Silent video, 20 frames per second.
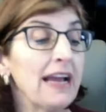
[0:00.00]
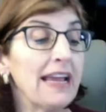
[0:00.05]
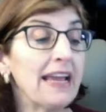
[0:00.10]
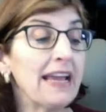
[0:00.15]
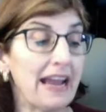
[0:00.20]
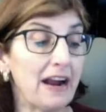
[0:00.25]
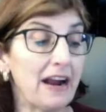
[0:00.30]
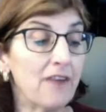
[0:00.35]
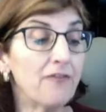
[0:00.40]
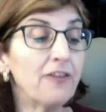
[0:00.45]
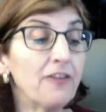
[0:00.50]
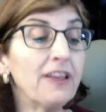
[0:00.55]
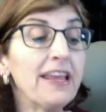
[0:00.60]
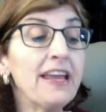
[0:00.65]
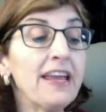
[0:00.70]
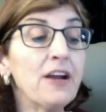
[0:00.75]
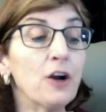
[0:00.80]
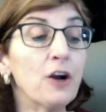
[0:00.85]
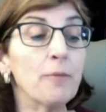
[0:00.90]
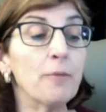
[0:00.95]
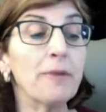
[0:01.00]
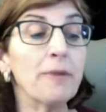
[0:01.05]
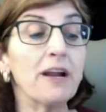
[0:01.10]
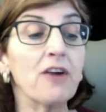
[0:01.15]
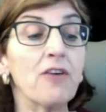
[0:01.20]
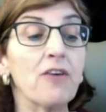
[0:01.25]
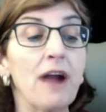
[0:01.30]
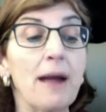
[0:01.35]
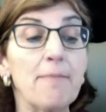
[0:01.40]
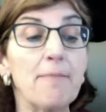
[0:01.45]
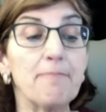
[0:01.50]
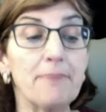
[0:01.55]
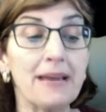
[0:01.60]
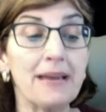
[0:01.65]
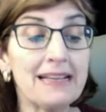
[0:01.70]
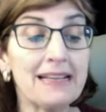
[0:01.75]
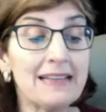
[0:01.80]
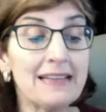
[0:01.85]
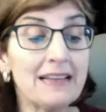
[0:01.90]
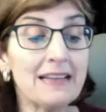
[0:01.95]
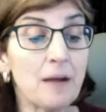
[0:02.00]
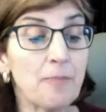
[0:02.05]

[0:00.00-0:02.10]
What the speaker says: Carefully, Hermit Crab picked it